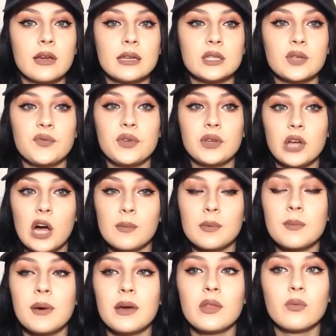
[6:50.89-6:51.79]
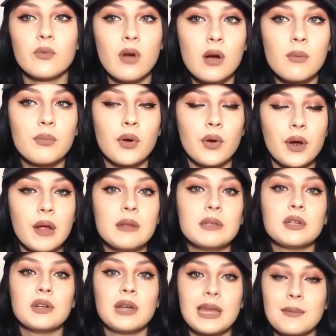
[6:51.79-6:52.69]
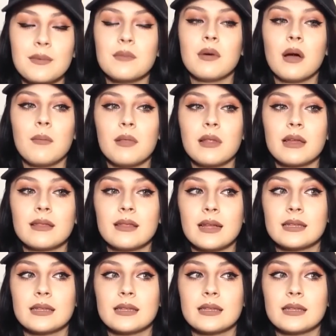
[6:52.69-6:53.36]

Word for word: because if you call me by the wrong pronouns or name in public,